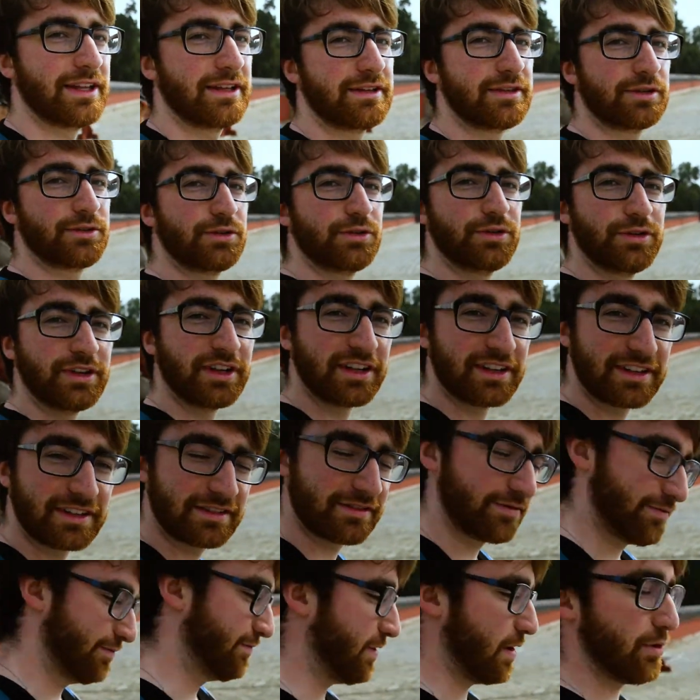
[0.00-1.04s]
it through the
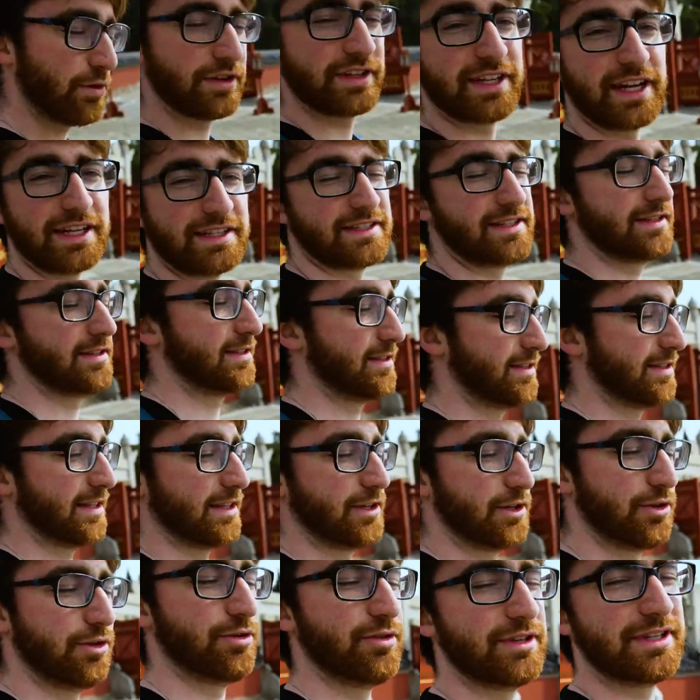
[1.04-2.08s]
very tight
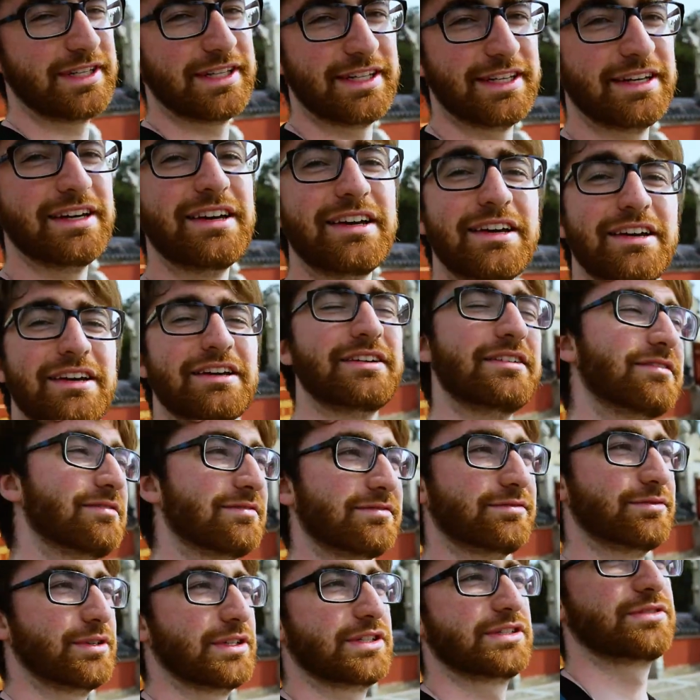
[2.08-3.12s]
security,
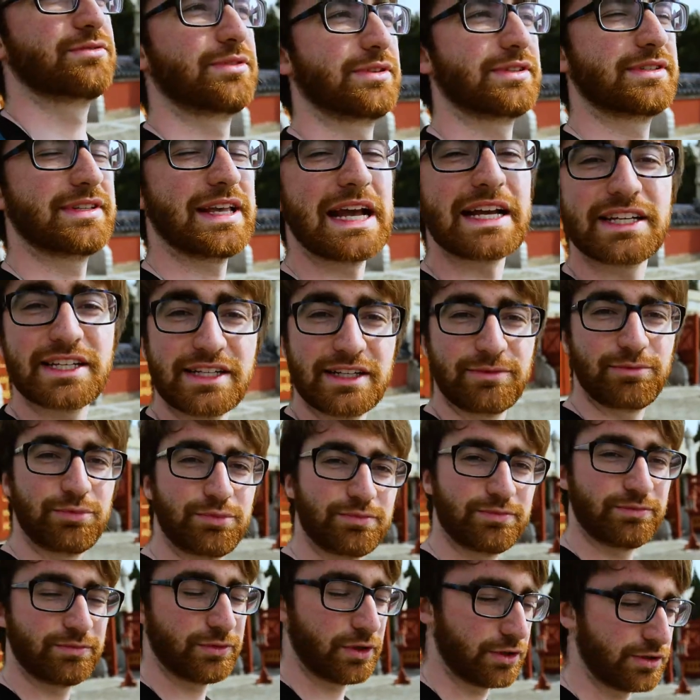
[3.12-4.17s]
which was actually
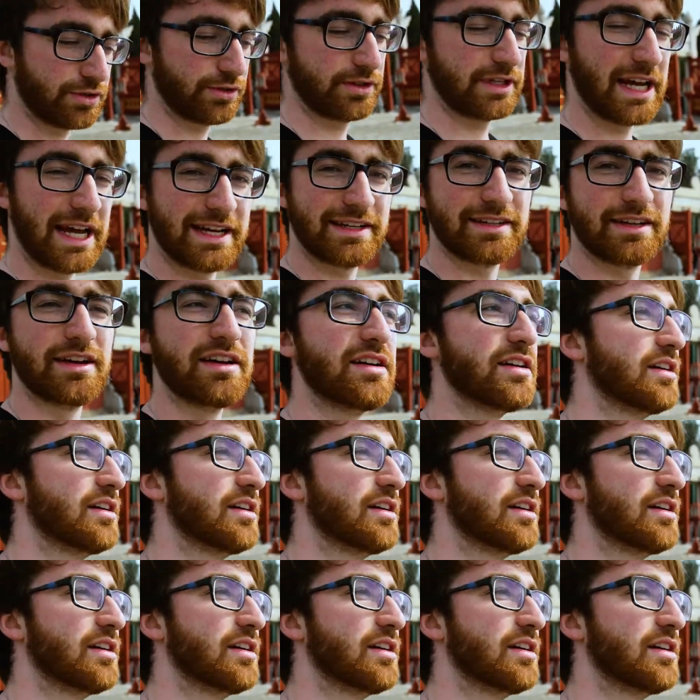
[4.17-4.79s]
not so tight.